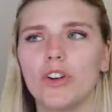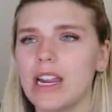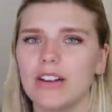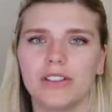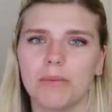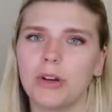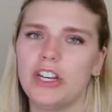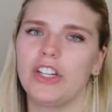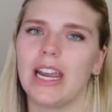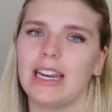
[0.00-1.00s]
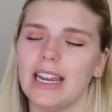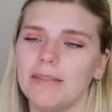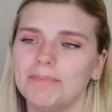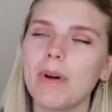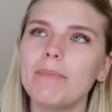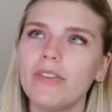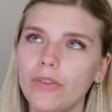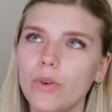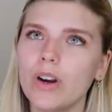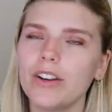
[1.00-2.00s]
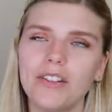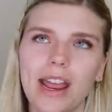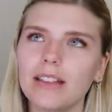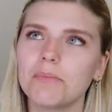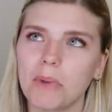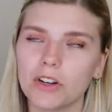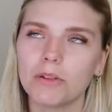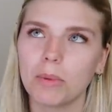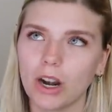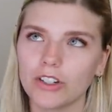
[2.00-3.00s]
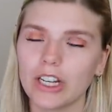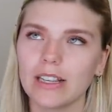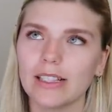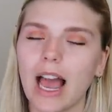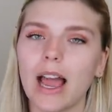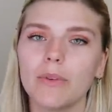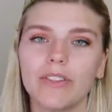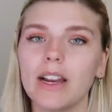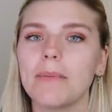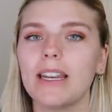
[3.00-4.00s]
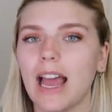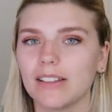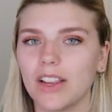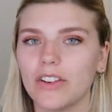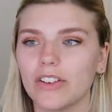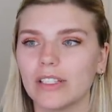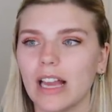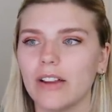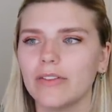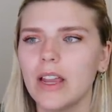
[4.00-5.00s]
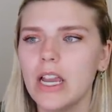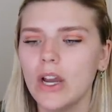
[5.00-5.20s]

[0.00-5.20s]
creators appreciate it. But before your next merch purchase, I would recommend asking yourself,